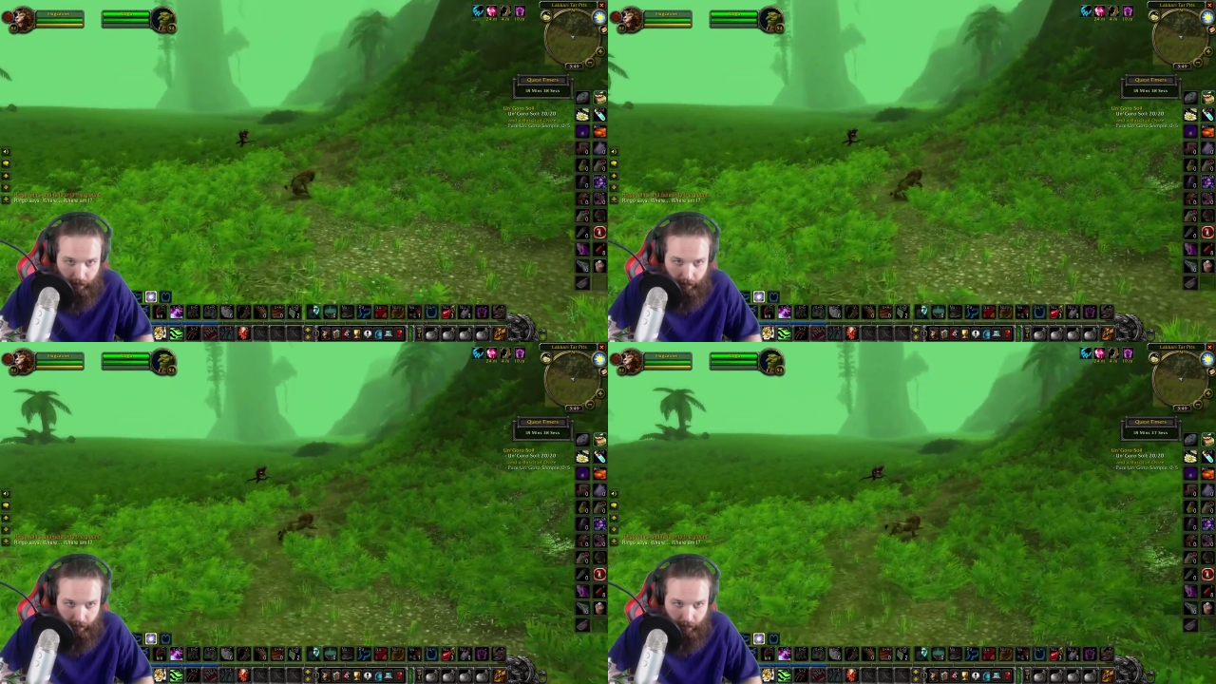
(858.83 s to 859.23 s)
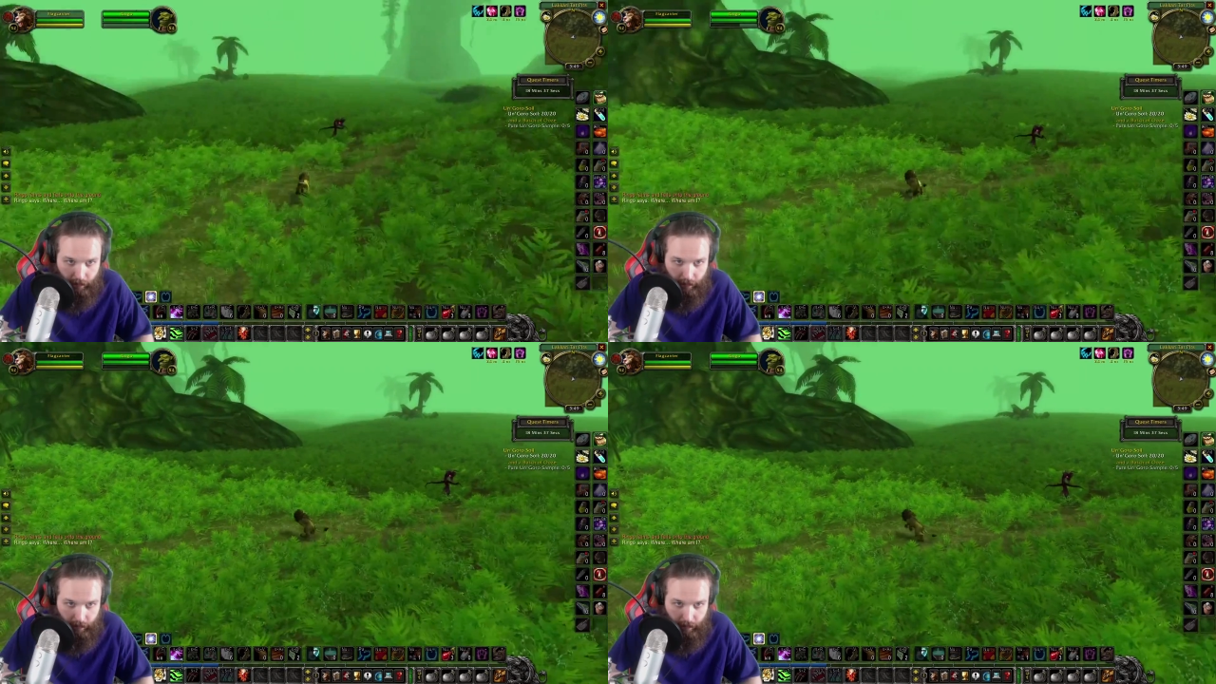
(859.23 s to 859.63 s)

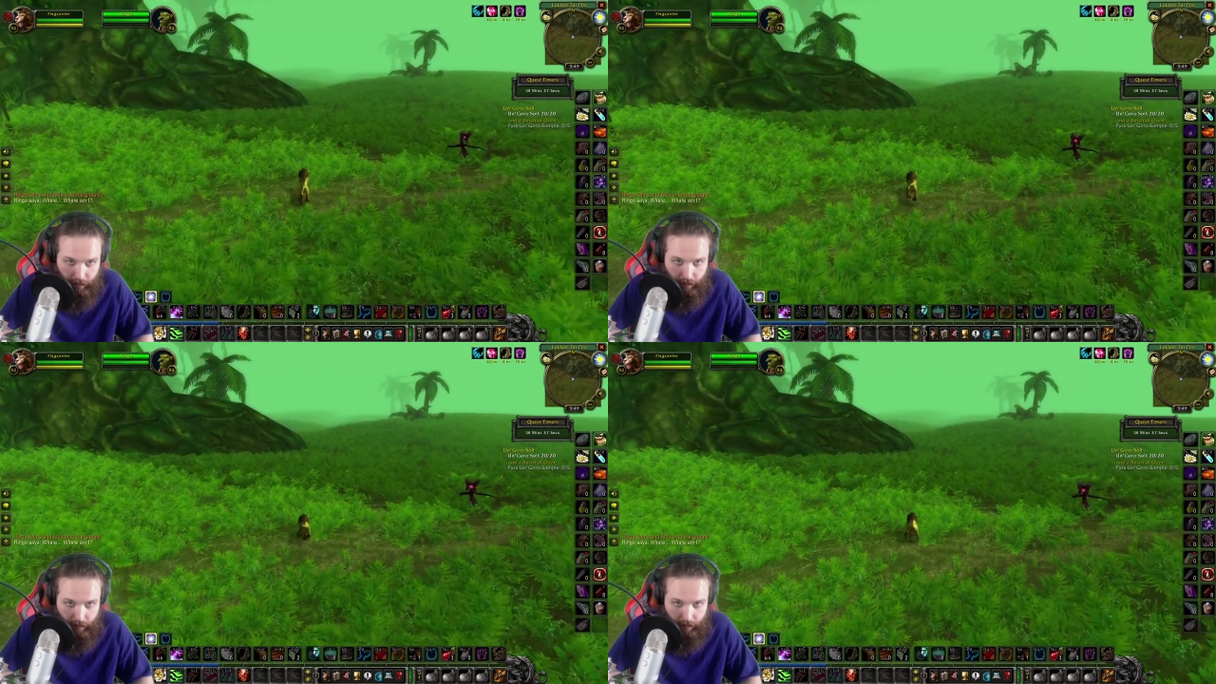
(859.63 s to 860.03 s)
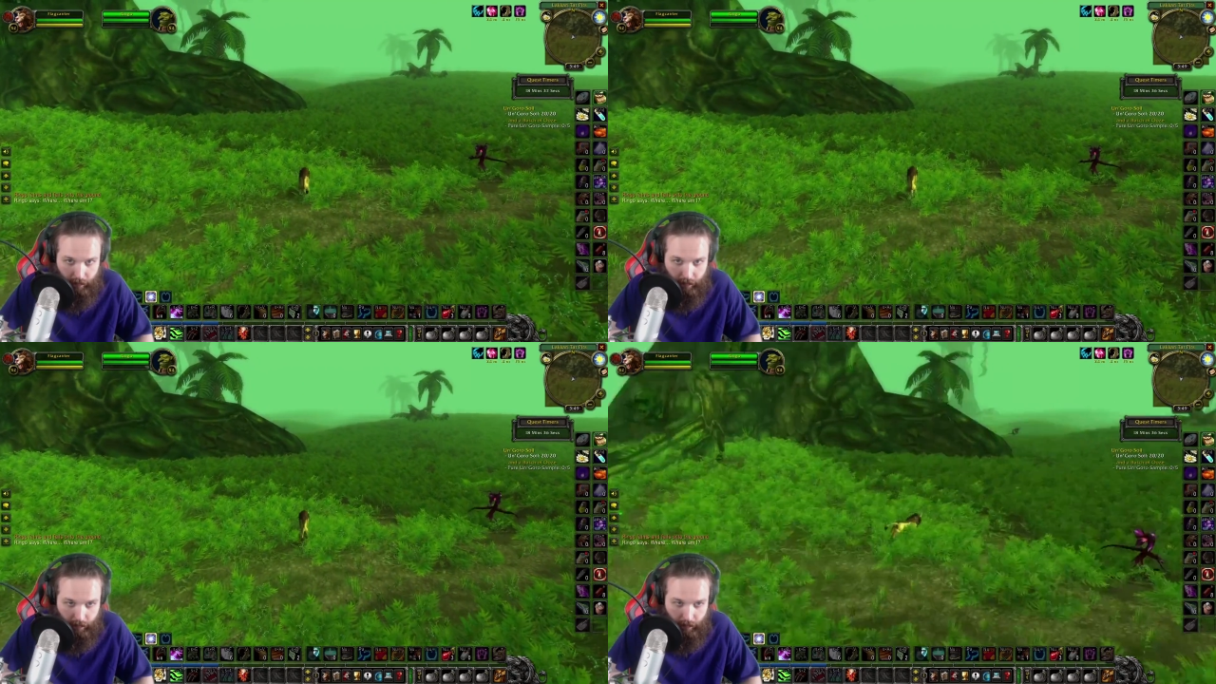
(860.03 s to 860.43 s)

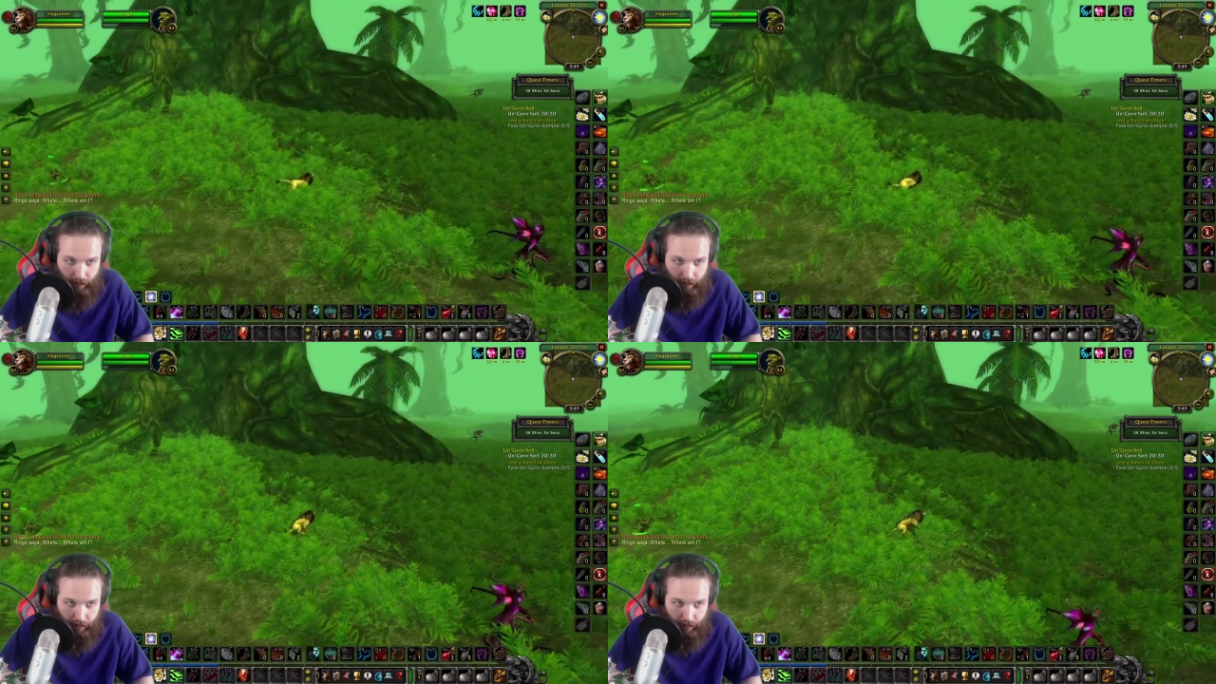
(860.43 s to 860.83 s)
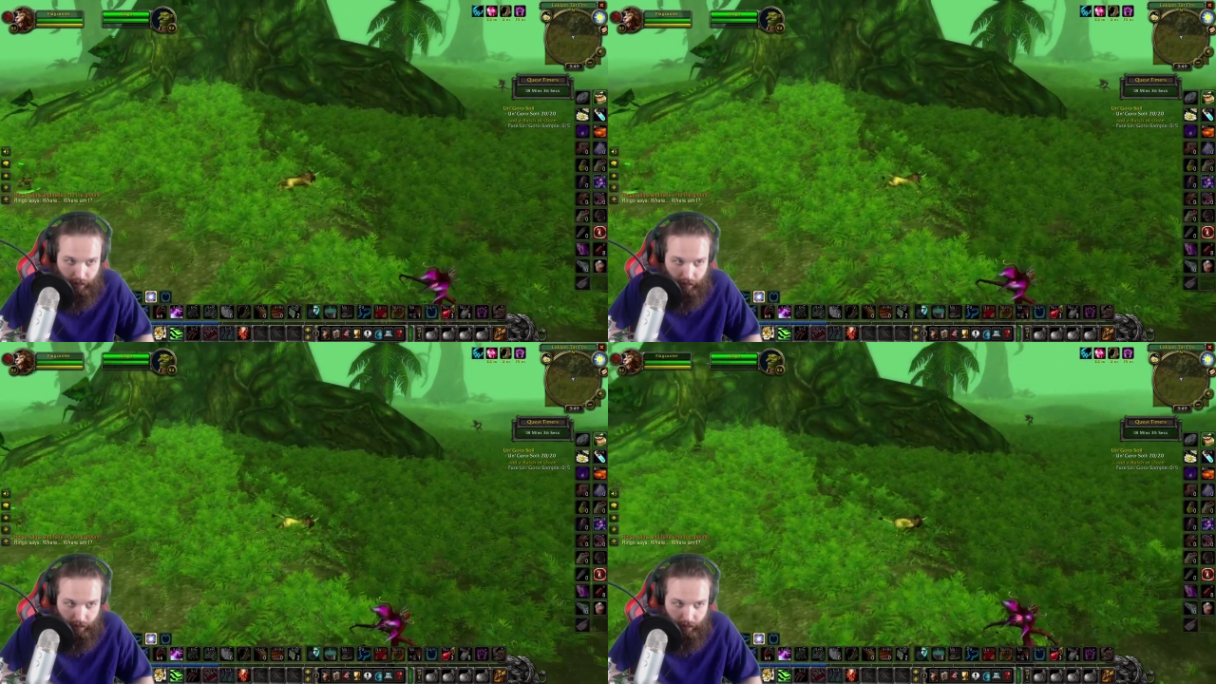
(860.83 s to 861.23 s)

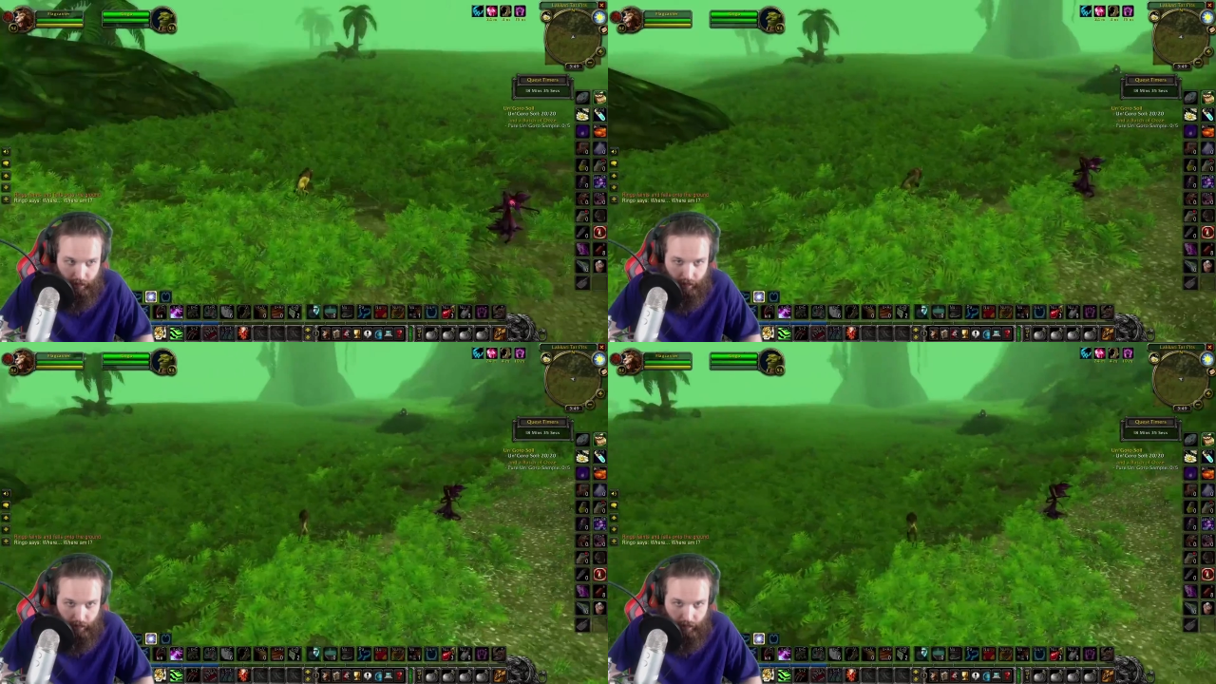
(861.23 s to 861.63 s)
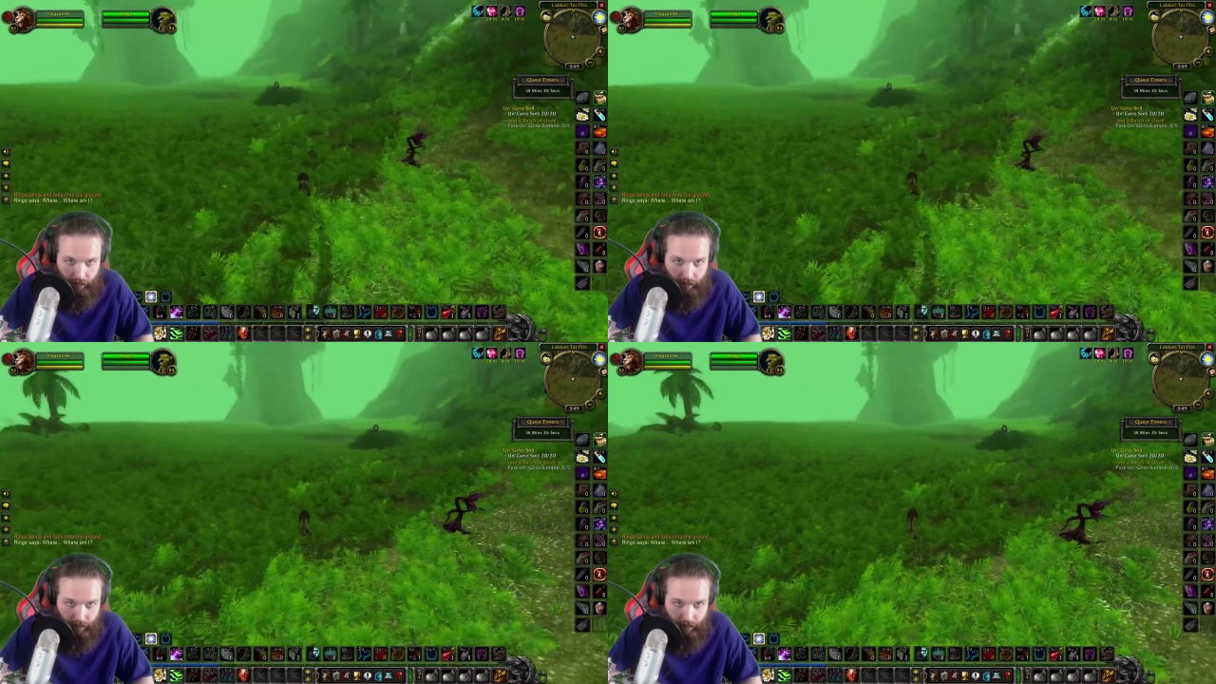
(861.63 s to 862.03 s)

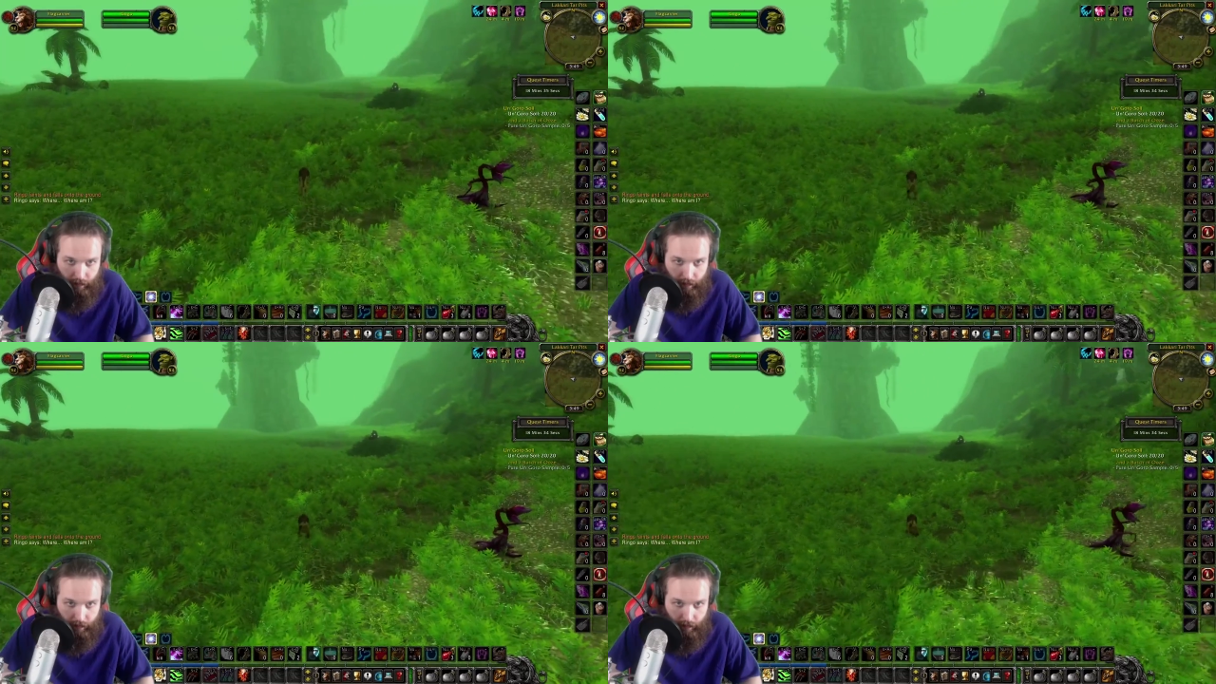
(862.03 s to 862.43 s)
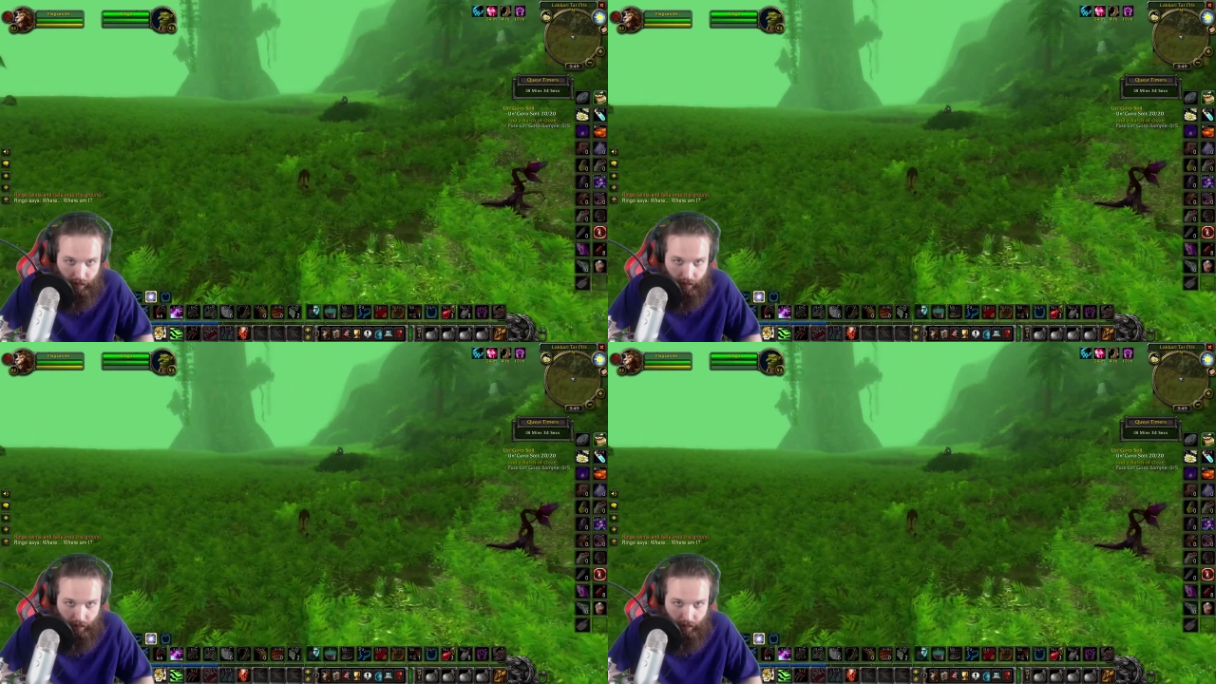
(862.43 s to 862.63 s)
Nobody speaks.